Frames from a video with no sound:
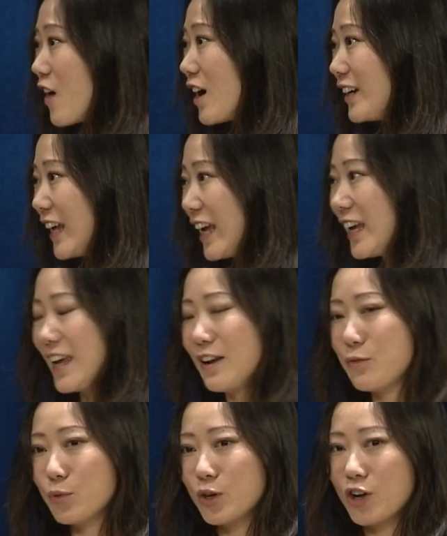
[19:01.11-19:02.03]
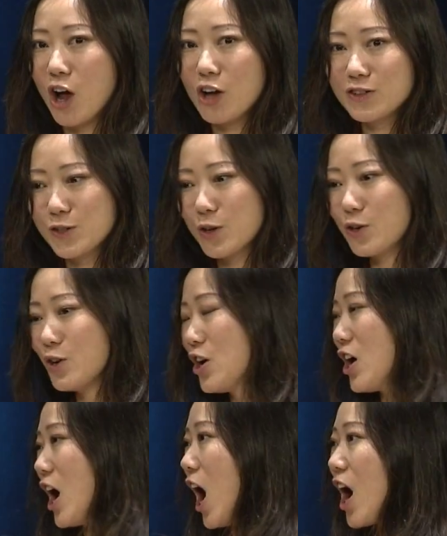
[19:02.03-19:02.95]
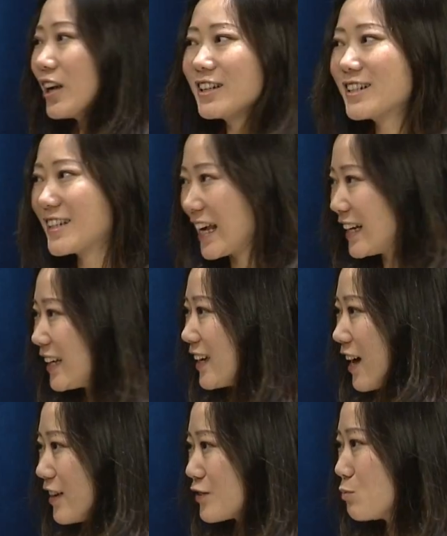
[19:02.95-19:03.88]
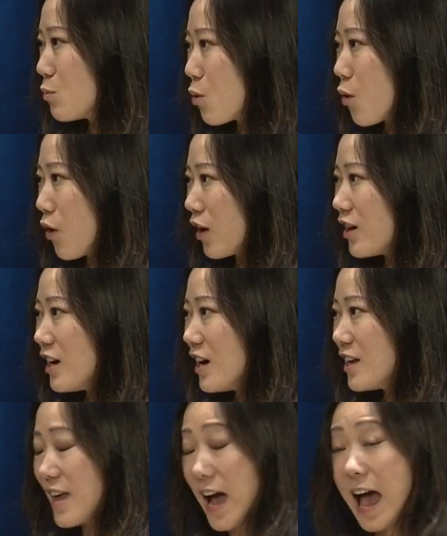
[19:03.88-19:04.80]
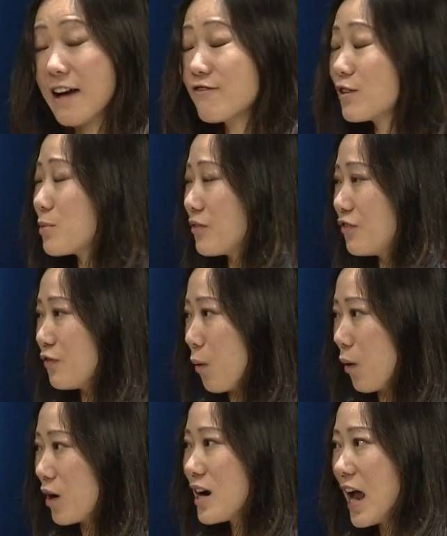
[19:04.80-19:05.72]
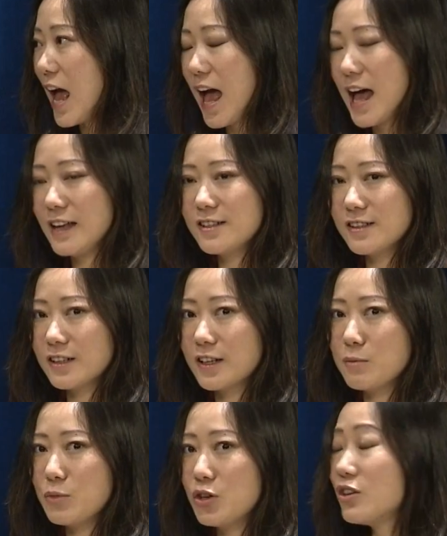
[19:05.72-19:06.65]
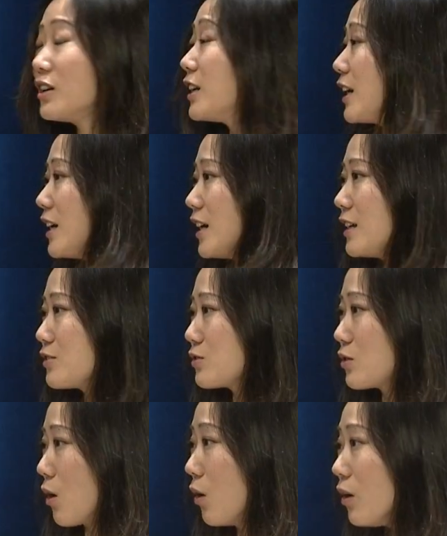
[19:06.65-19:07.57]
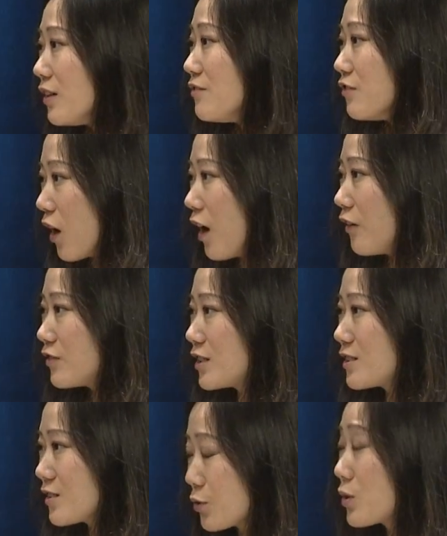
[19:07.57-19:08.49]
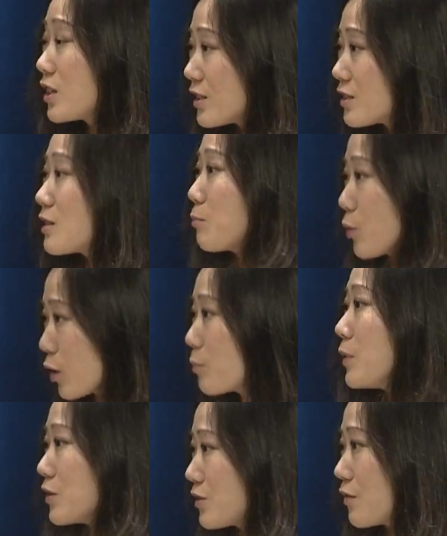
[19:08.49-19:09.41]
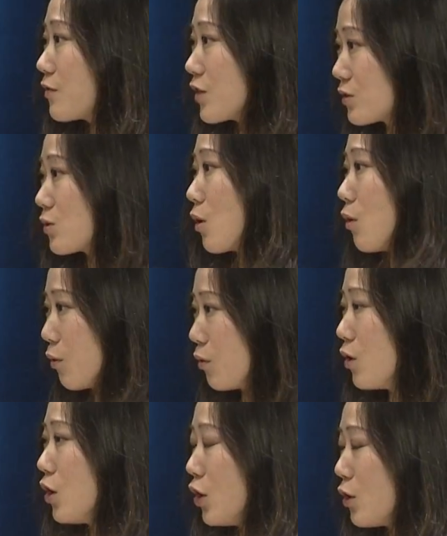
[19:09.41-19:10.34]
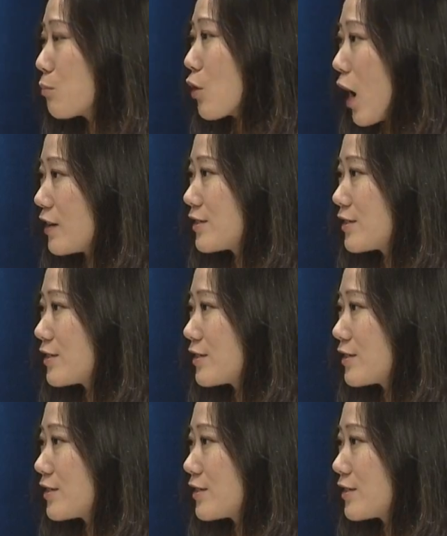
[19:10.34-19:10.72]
funding, and we're also understanding us more than ever before, and the community is all involved. So this is the purpose of this whole process.